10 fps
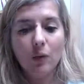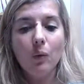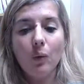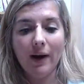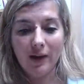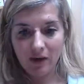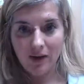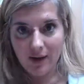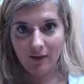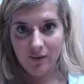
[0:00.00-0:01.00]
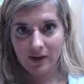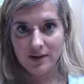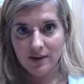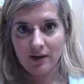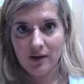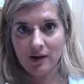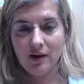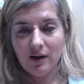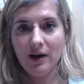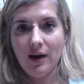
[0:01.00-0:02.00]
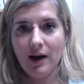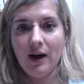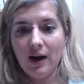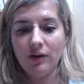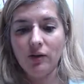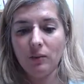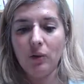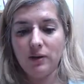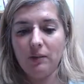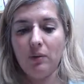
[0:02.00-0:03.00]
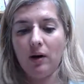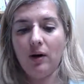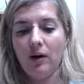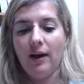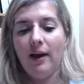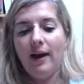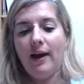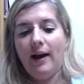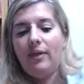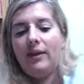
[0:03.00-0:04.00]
why you have it, and your body part. And